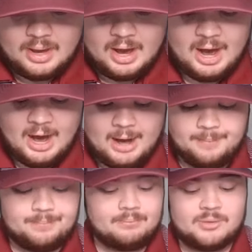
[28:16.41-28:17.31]

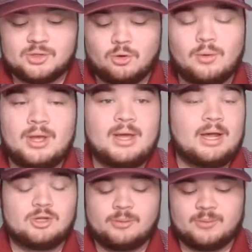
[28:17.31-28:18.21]
Um, Missouri got a
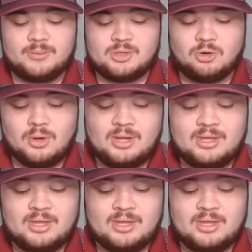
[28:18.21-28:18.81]
trip to Missouri.